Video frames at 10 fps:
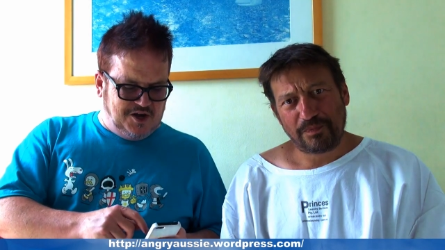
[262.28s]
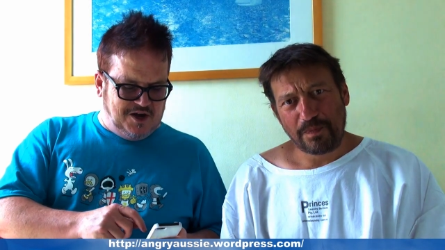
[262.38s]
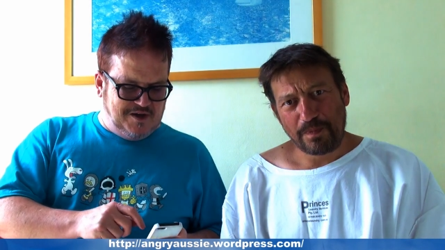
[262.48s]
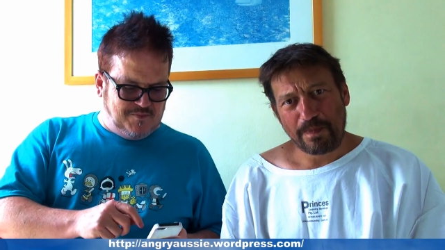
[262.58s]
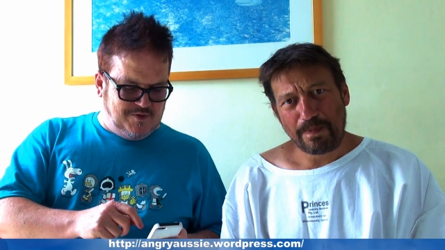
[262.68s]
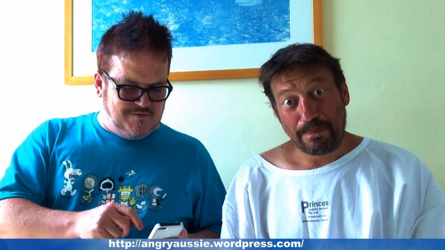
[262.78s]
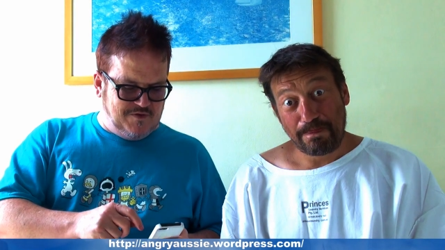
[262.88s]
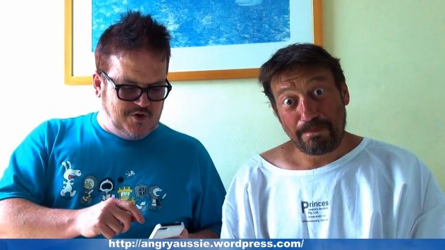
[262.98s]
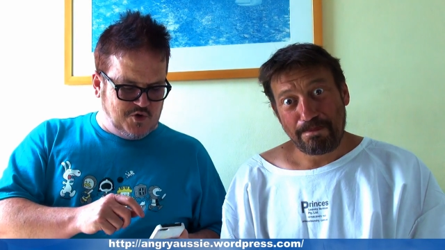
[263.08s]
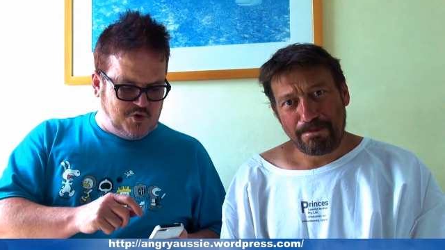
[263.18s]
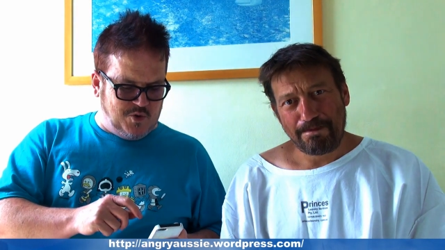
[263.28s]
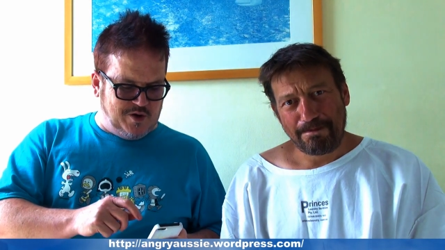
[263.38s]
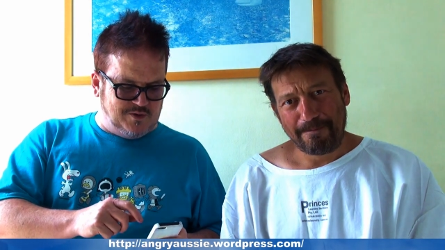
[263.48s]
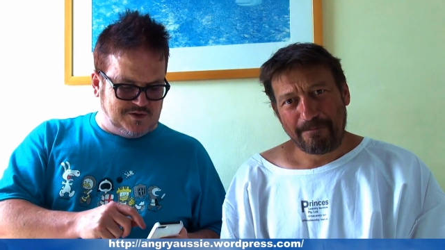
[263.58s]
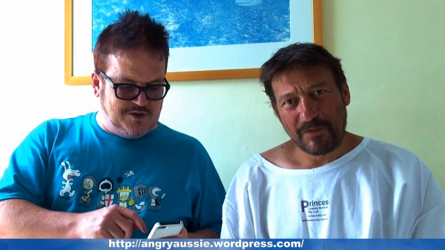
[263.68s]
Speaker 1: type of
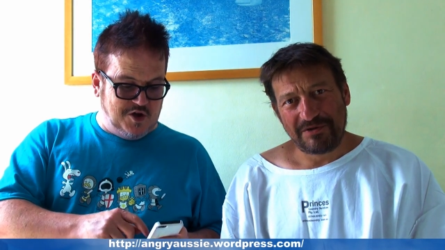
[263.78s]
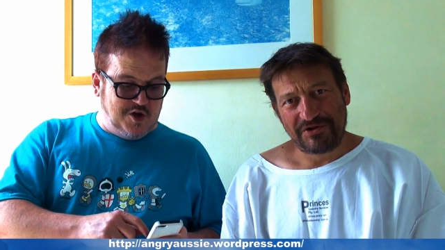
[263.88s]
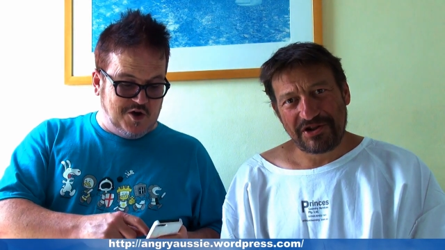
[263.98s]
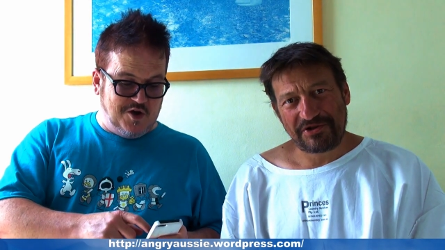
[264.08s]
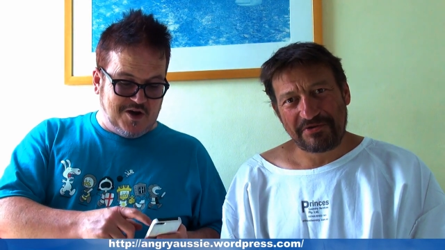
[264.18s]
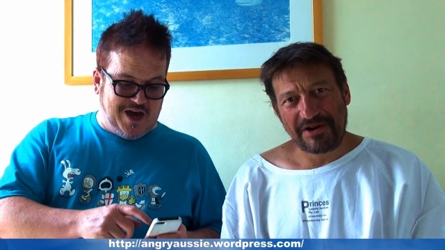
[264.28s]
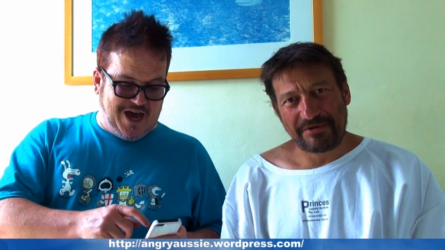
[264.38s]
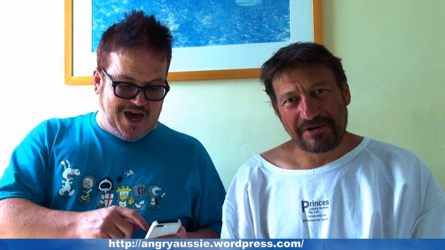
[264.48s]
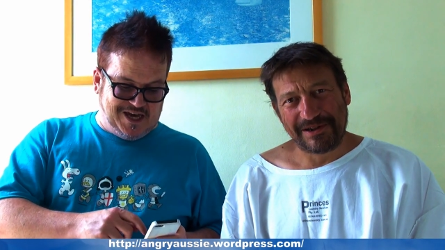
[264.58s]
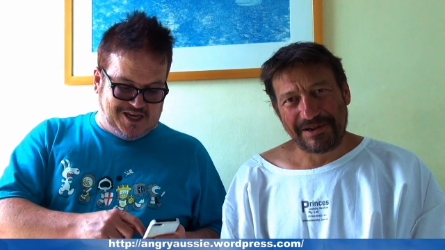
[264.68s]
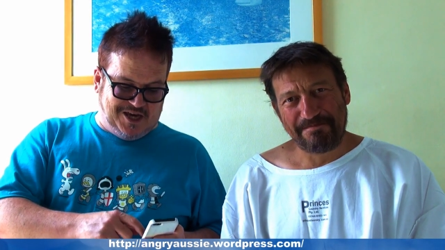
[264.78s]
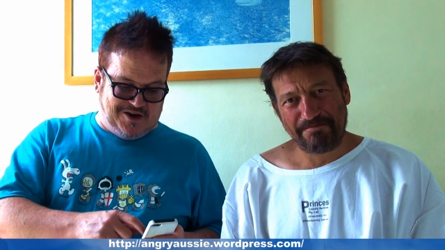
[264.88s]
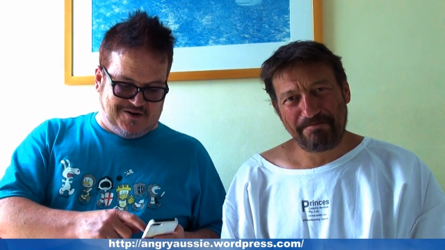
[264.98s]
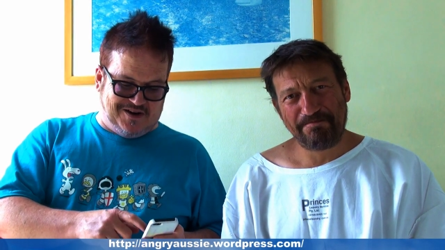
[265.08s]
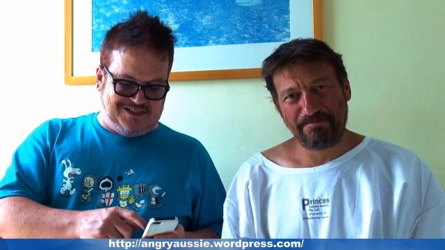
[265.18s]
quote just right, really.
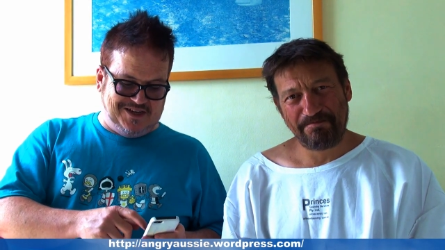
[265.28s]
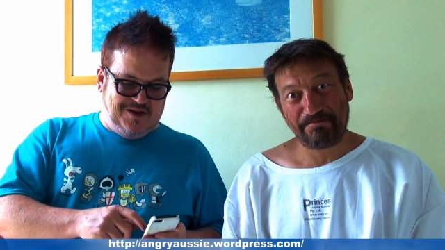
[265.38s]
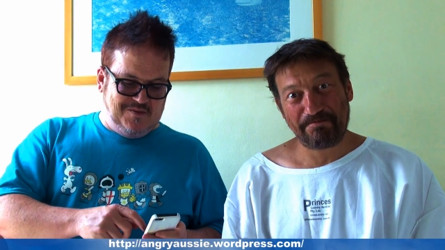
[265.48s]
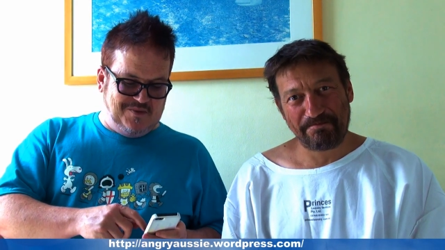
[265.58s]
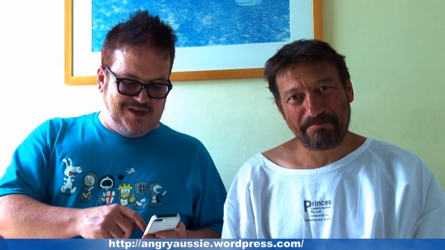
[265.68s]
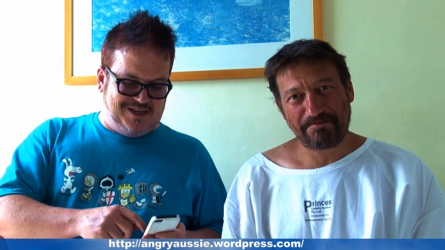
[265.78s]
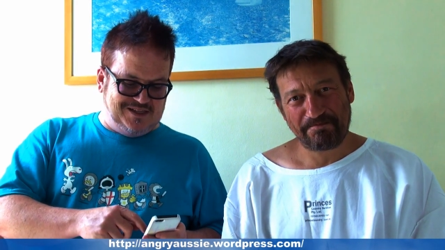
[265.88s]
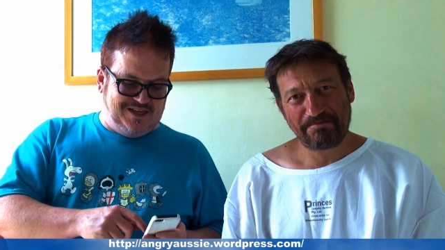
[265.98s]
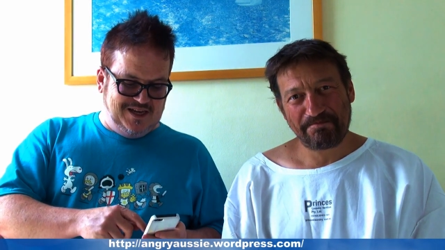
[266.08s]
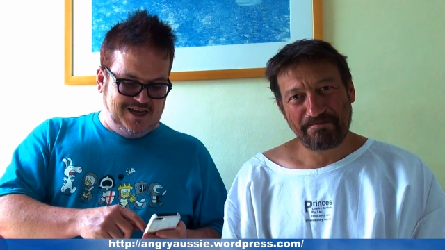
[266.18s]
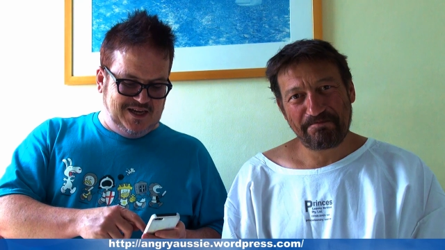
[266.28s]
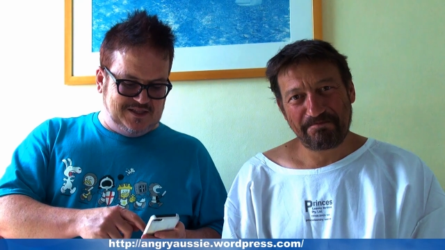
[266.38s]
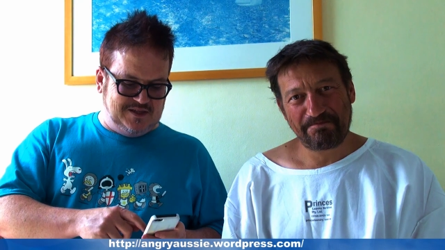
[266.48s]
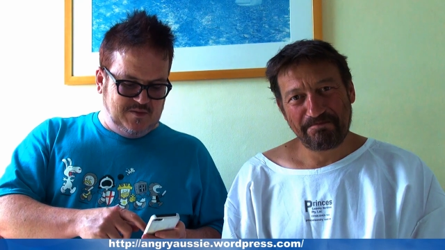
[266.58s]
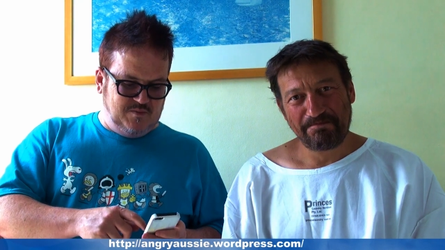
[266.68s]
accurate, mm. because
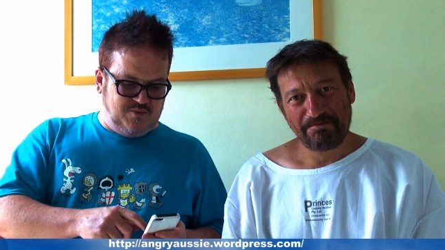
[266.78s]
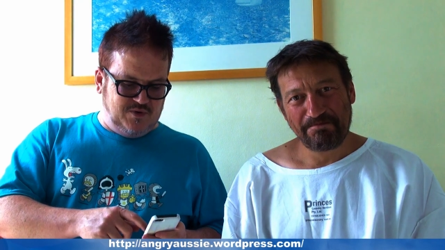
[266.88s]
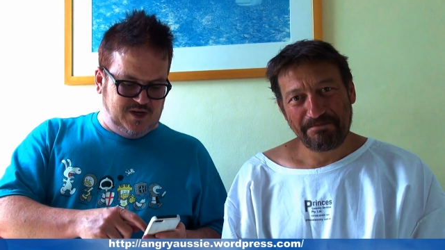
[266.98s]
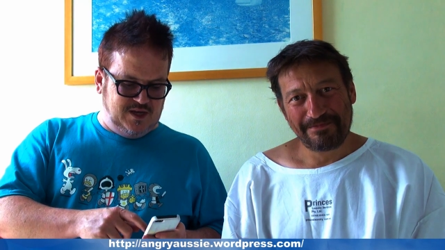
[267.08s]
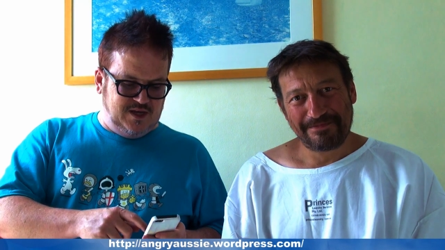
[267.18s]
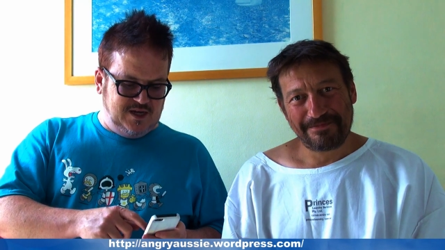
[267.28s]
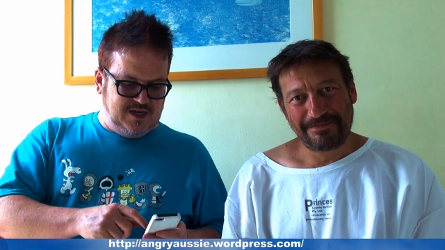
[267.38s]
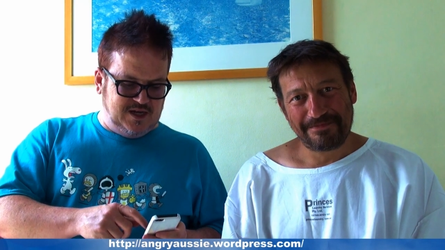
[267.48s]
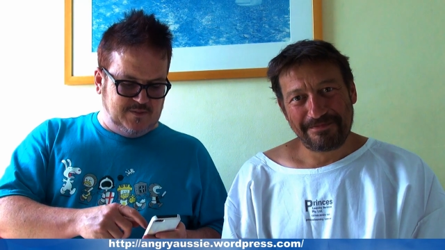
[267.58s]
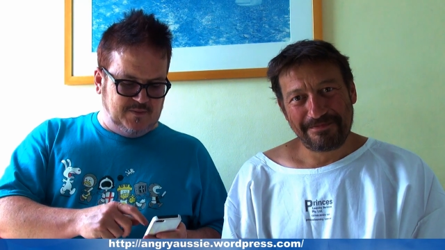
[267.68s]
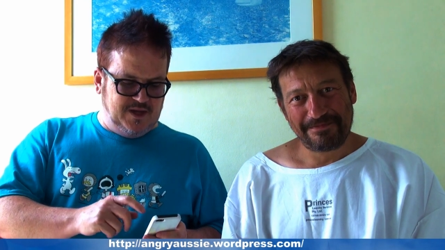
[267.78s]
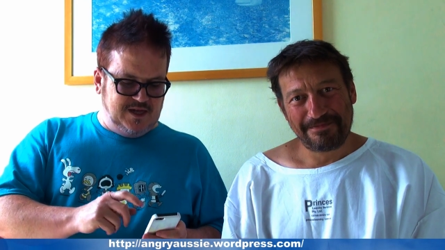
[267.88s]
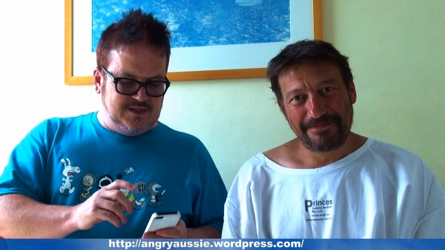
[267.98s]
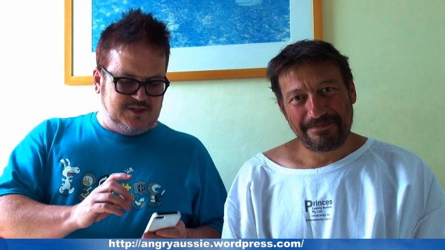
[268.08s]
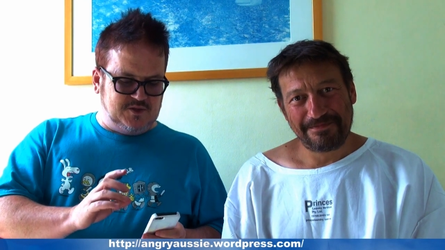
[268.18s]
it's pretty um,
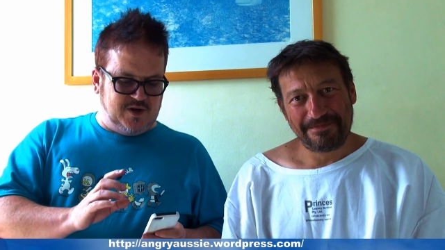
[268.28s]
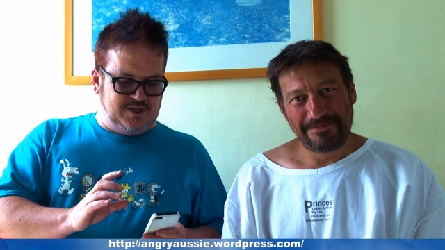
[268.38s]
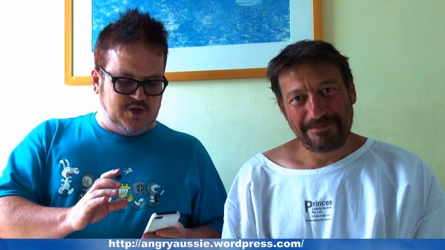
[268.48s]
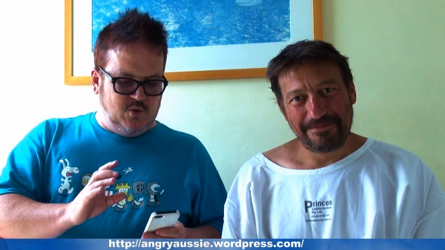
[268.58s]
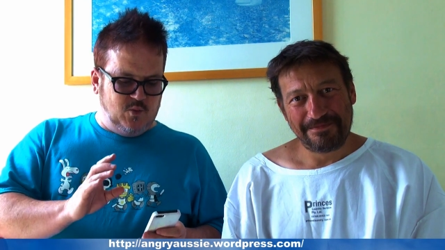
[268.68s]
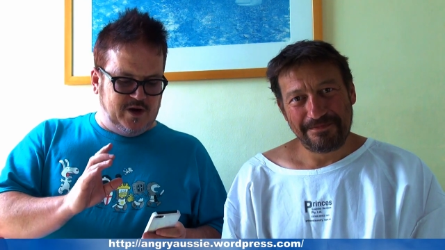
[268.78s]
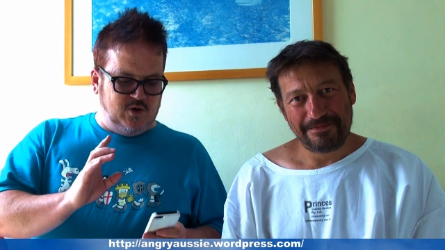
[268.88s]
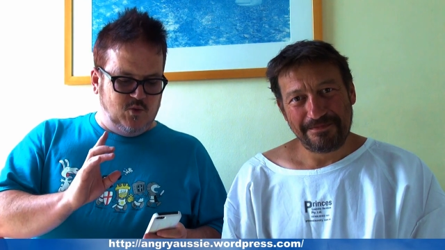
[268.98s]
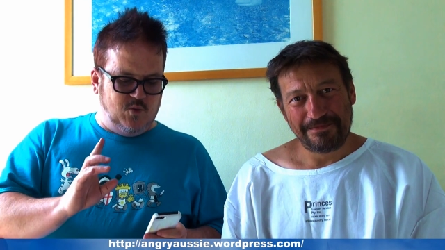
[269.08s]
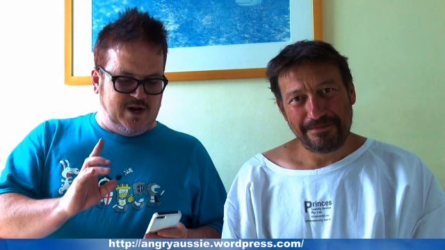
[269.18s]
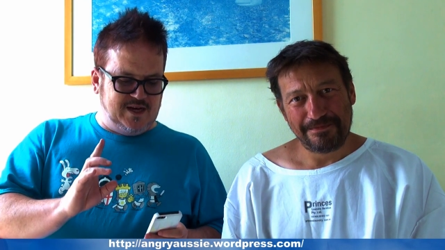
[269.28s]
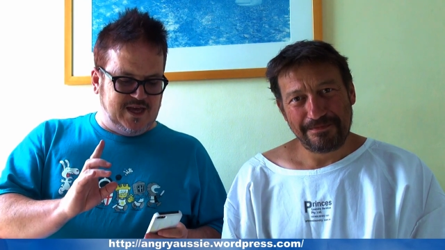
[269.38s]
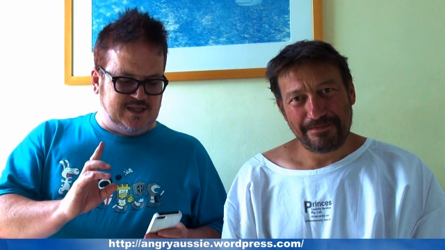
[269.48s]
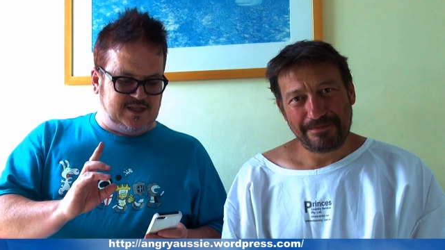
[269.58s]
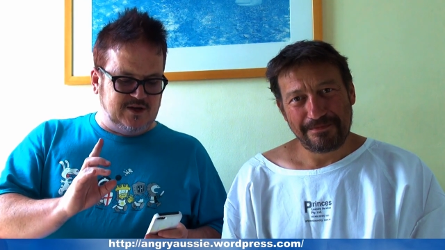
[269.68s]
strange when
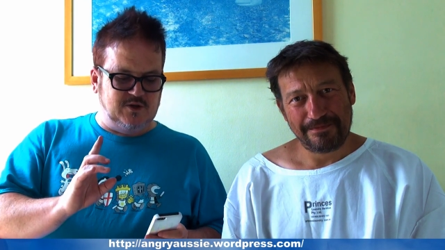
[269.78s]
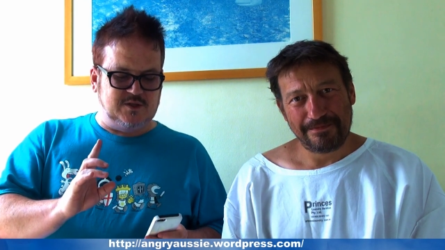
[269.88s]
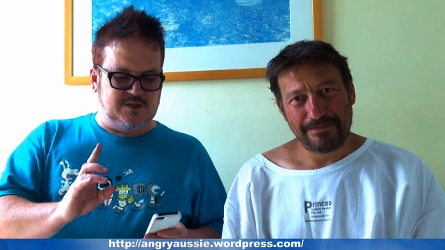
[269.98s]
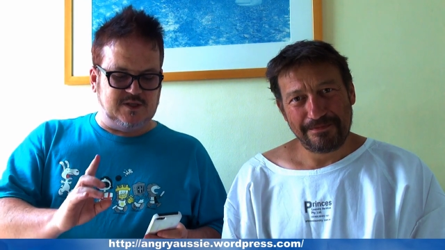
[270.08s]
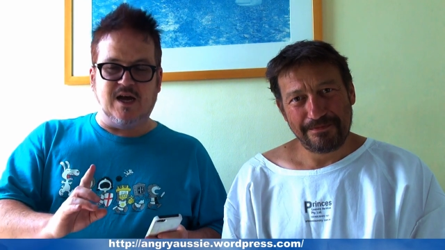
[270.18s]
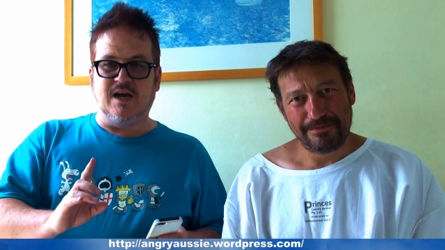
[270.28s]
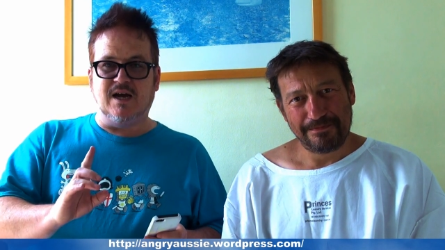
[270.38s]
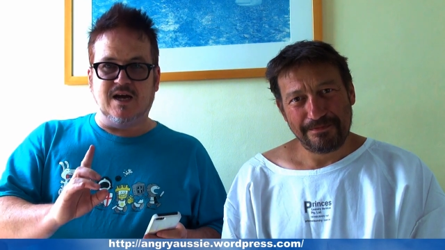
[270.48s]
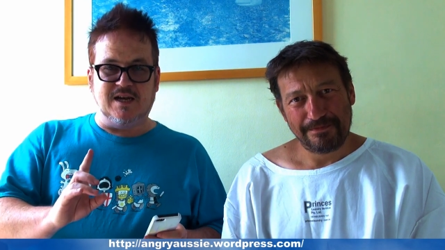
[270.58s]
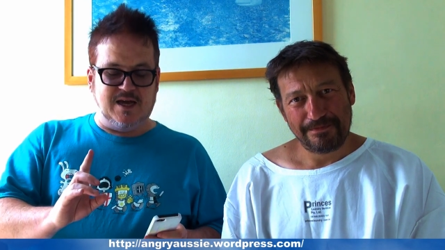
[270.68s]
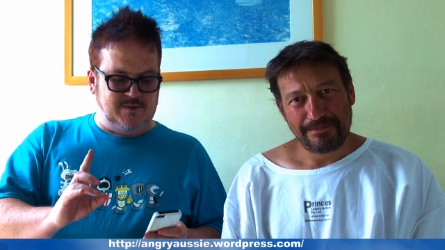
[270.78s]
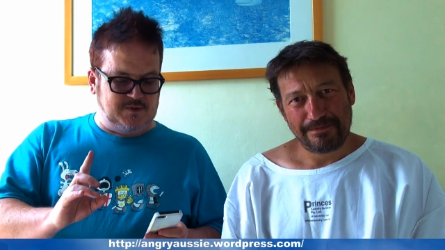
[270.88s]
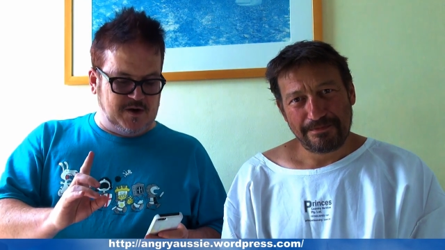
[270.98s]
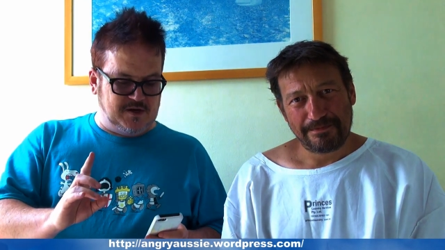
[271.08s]
one councillor whose uh, name is